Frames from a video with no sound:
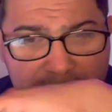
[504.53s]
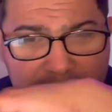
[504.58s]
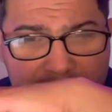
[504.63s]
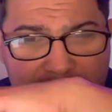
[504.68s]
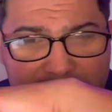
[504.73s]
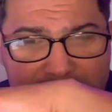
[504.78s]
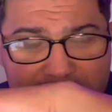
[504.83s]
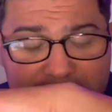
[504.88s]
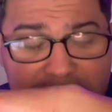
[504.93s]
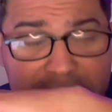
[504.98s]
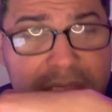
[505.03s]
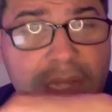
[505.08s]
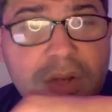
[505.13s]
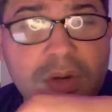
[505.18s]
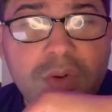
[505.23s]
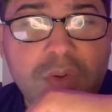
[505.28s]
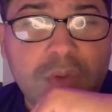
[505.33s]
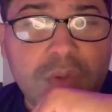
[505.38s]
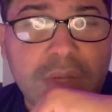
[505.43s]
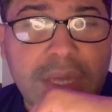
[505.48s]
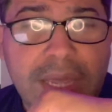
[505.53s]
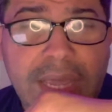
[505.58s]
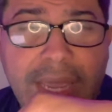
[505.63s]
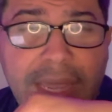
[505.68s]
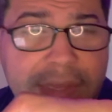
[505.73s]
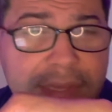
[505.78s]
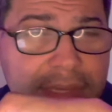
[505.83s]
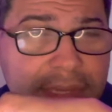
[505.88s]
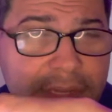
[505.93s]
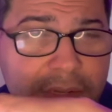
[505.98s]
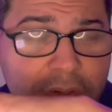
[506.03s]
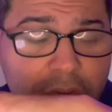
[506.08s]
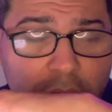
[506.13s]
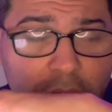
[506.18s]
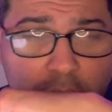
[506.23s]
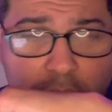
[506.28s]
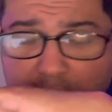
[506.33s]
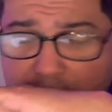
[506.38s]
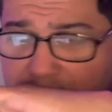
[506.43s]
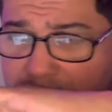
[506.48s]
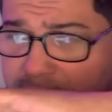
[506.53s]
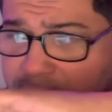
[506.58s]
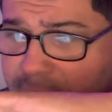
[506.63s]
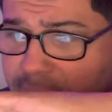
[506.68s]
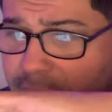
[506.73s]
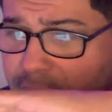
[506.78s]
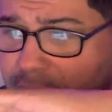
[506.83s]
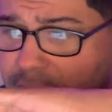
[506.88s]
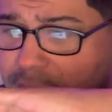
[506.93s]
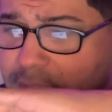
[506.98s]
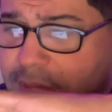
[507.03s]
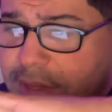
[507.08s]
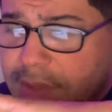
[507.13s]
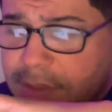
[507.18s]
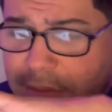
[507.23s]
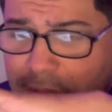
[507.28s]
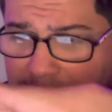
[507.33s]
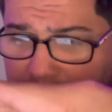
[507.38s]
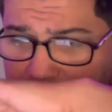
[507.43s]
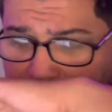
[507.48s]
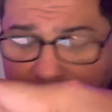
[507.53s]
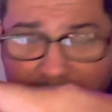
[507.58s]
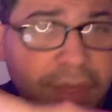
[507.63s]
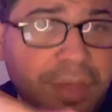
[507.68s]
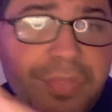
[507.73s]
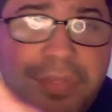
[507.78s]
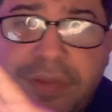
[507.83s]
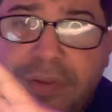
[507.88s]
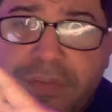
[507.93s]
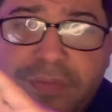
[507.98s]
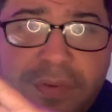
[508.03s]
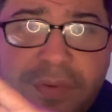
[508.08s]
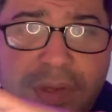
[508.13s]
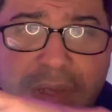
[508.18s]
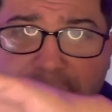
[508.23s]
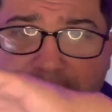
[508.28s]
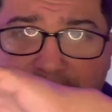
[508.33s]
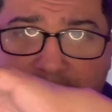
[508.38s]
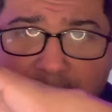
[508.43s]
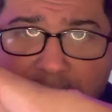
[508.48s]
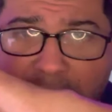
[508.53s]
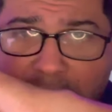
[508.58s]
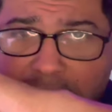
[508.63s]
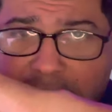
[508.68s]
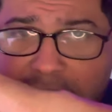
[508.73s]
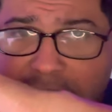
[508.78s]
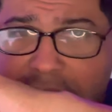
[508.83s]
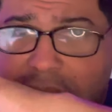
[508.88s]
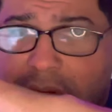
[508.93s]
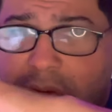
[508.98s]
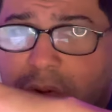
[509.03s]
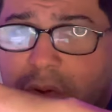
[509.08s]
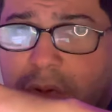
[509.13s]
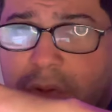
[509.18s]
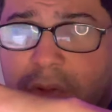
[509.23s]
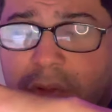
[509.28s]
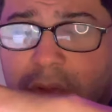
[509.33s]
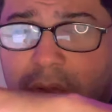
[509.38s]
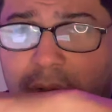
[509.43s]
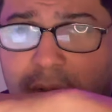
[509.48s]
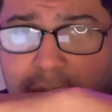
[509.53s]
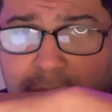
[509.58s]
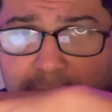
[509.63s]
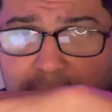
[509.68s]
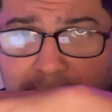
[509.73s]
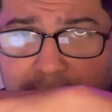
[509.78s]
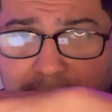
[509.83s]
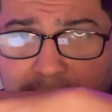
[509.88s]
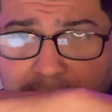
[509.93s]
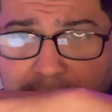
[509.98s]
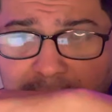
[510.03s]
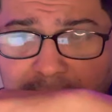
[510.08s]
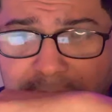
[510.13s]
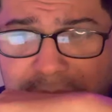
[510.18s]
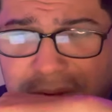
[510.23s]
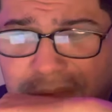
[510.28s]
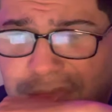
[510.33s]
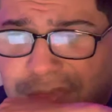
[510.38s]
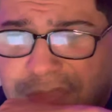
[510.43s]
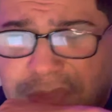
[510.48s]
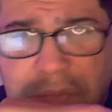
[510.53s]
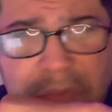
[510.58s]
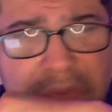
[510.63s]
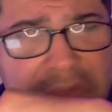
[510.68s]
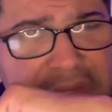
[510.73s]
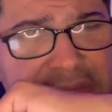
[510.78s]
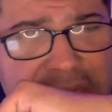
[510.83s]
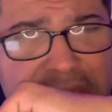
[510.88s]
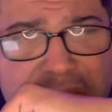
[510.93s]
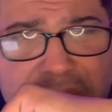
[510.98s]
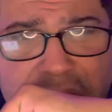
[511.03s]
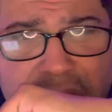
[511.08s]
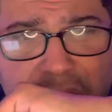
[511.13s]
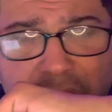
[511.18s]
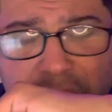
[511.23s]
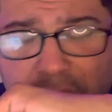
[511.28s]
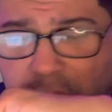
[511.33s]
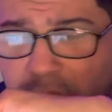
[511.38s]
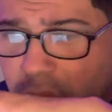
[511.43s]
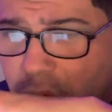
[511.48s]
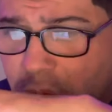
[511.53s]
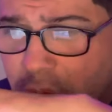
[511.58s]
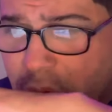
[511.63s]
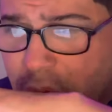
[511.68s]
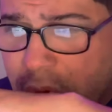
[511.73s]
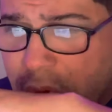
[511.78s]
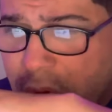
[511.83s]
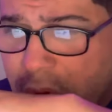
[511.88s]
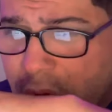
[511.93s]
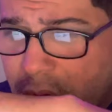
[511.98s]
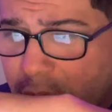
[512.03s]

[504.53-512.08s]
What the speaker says: subtle Indian oud in here. Nothing funky about this at all. Nothing medicinal or